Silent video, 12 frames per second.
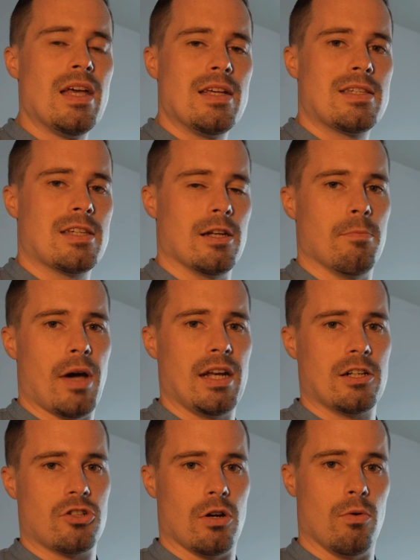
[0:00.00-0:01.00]

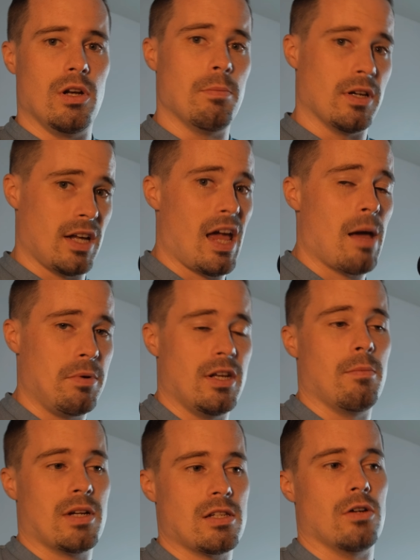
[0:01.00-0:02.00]
cinematic generally, but
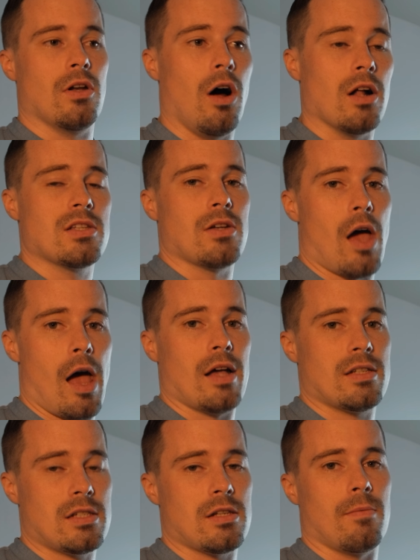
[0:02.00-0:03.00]
Epidemic Sound also
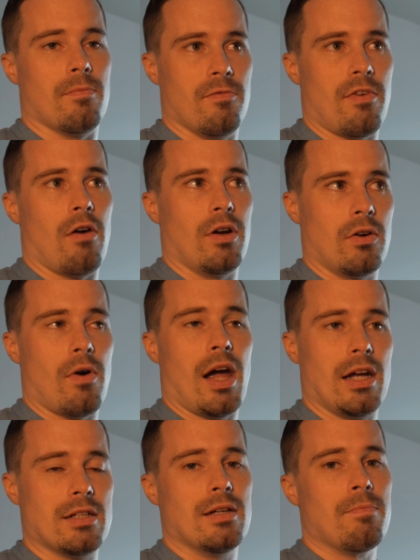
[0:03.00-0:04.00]
has some very
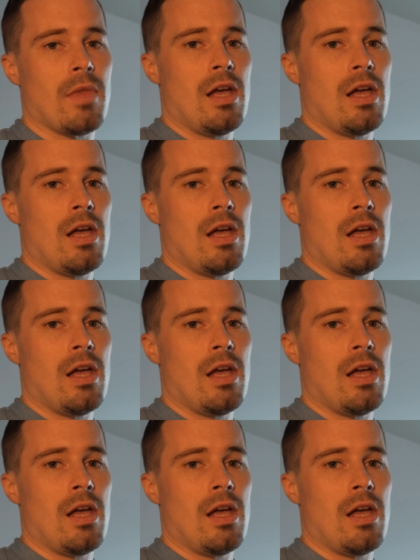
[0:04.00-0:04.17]
great